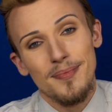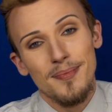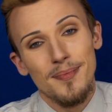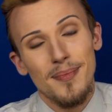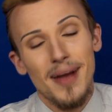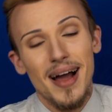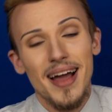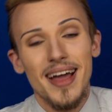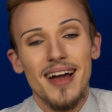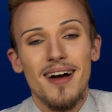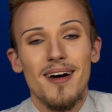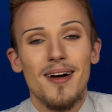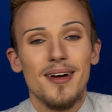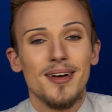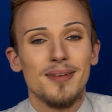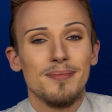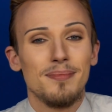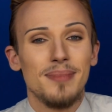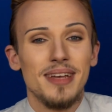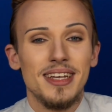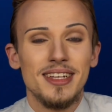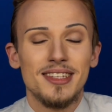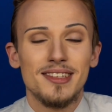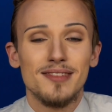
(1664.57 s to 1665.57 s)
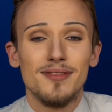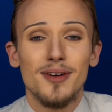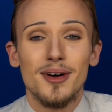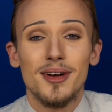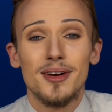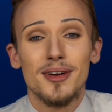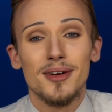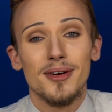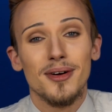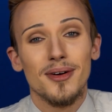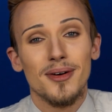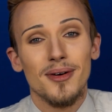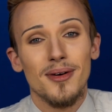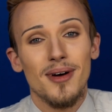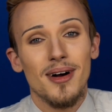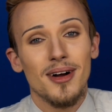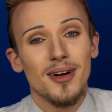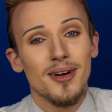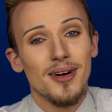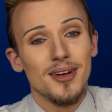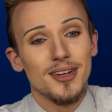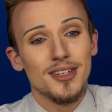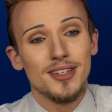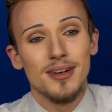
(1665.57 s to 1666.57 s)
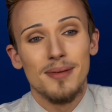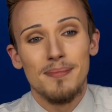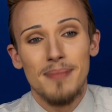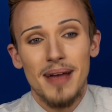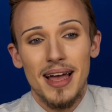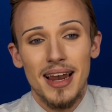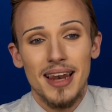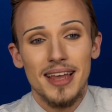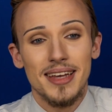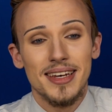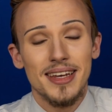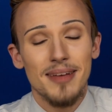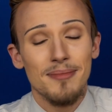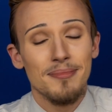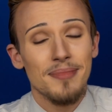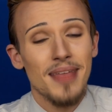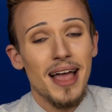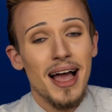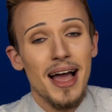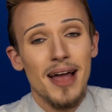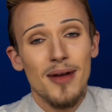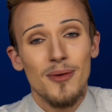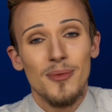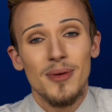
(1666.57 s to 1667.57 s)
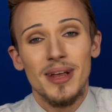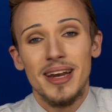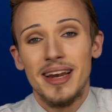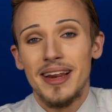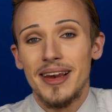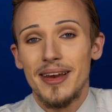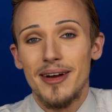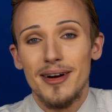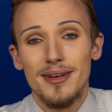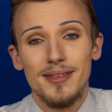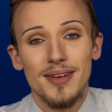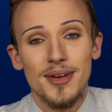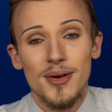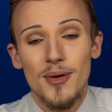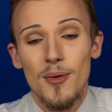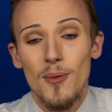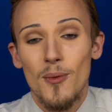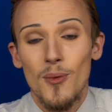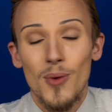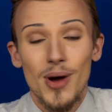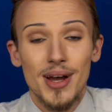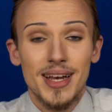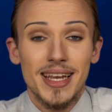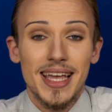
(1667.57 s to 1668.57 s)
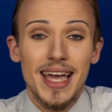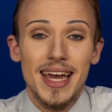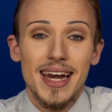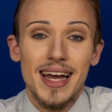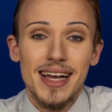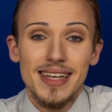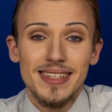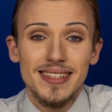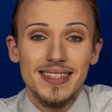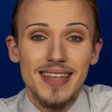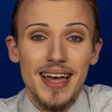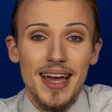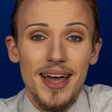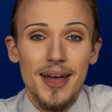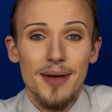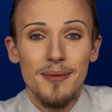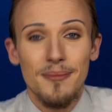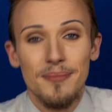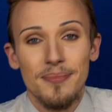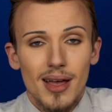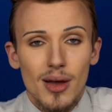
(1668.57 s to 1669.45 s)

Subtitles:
My heart beats for the Cocoa Contour palette. I really love it. What can I say?